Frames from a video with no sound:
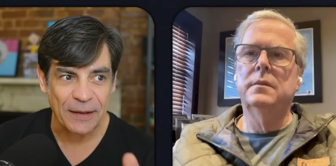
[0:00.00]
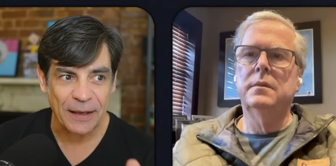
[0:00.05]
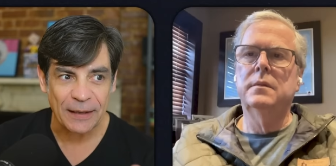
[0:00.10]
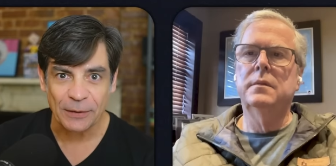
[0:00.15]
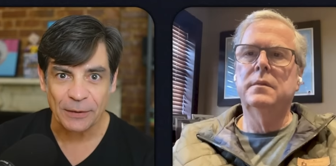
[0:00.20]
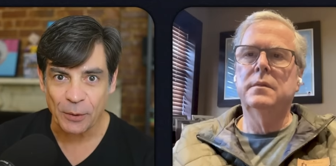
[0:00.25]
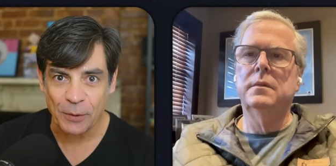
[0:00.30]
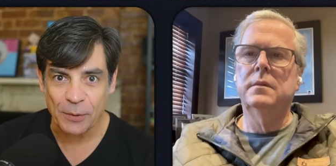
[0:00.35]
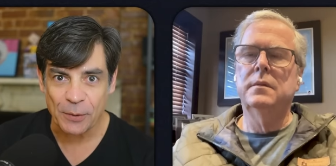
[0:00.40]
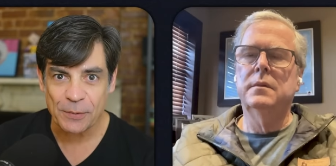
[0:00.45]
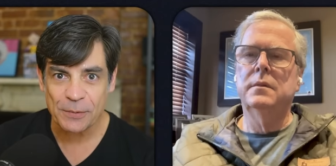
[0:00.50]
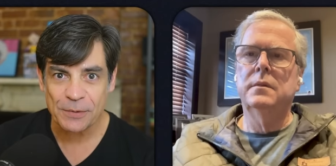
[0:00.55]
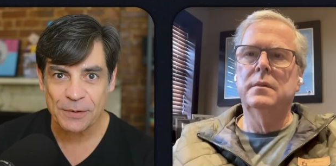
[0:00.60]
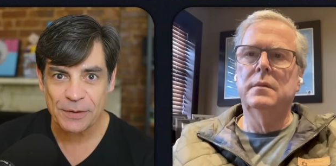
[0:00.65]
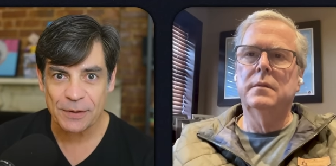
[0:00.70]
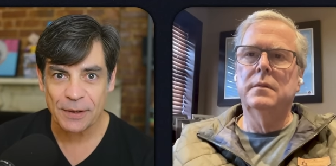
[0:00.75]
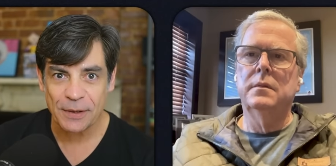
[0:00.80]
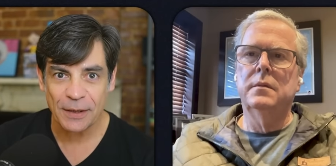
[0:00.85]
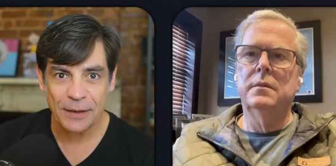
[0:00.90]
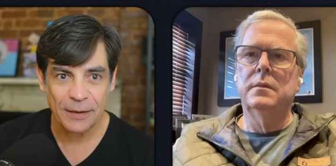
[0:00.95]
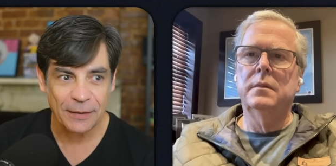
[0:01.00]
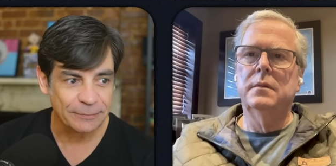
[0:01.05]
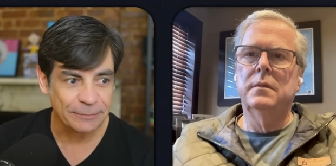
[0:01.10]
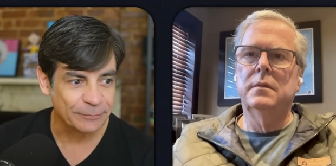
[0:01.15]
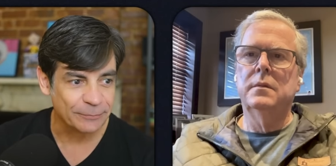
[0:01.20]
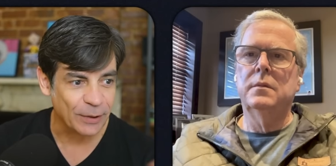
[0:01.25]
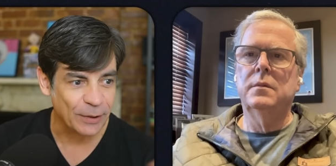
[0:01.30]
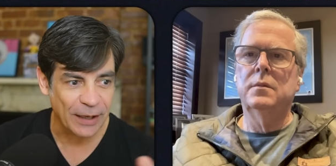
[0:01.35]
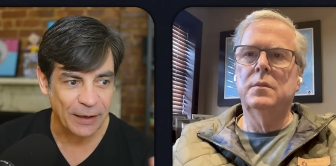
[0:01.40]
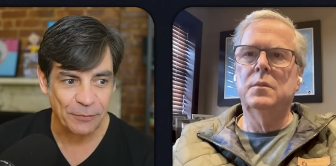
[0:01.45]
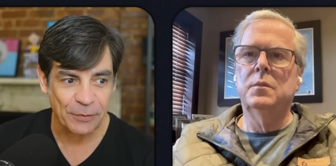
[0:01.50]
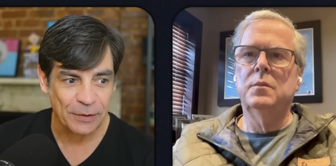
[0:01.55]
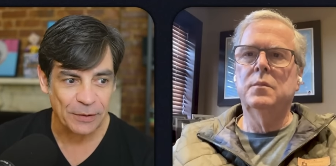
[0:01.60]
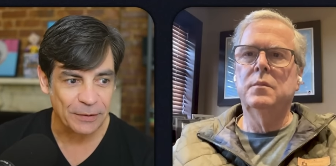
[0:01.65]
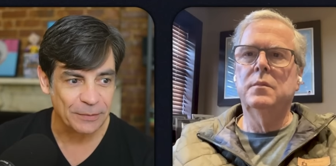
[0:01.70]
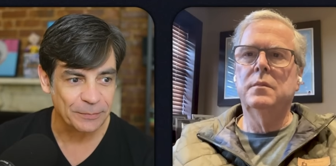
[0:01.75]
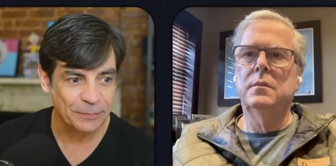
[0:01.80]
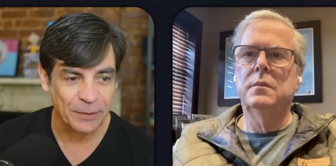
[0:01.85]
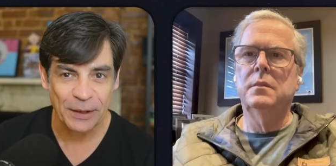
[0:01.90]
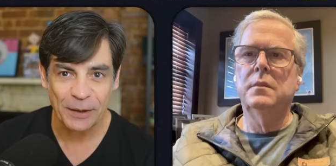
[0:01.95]
Speaker 1: they lose in
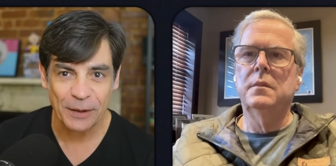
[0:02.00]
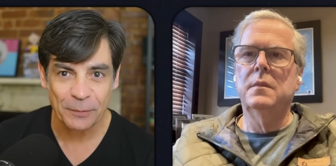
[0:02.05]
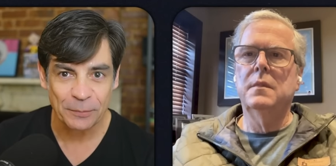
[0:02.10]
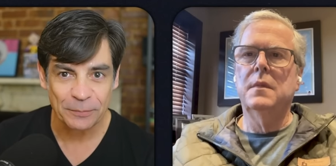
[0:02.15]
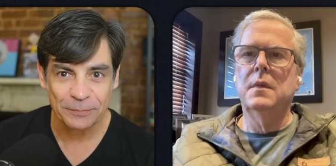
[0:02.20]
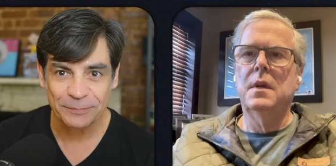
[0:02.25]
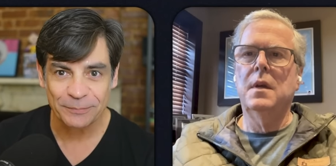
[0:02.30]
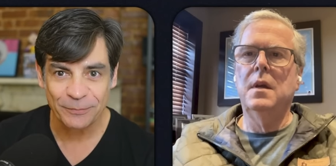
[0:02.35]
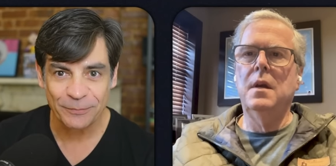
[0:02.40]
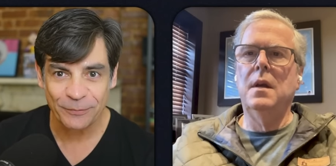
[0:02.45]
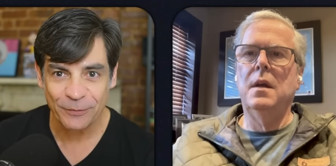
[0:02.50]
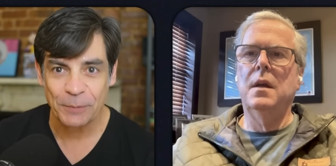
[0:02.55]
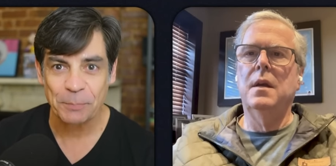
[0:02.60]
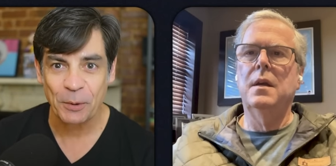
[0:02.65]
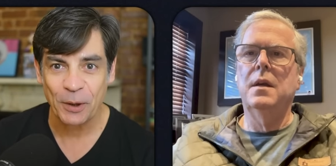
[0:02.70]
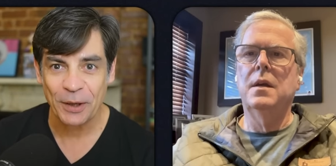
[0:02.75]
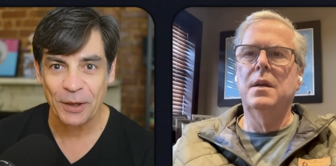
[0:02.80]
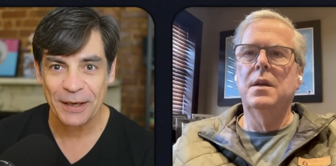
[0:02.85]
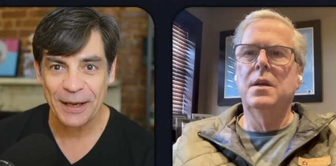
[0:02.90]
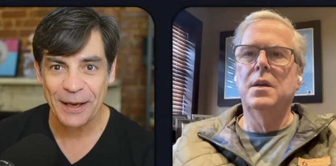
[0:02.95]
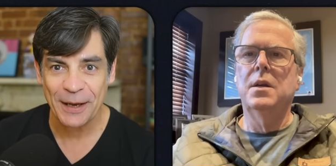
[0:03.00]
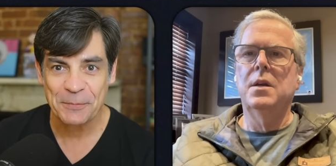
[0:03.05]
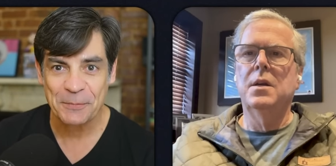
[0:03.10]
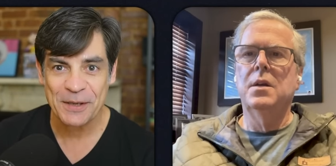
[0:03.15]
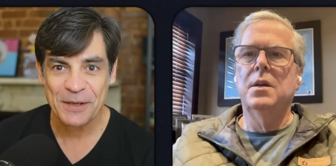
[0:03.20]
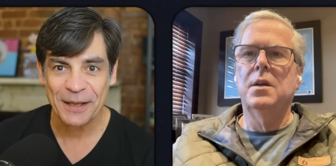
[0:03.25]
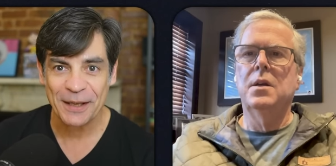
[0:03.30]
whatever you know football games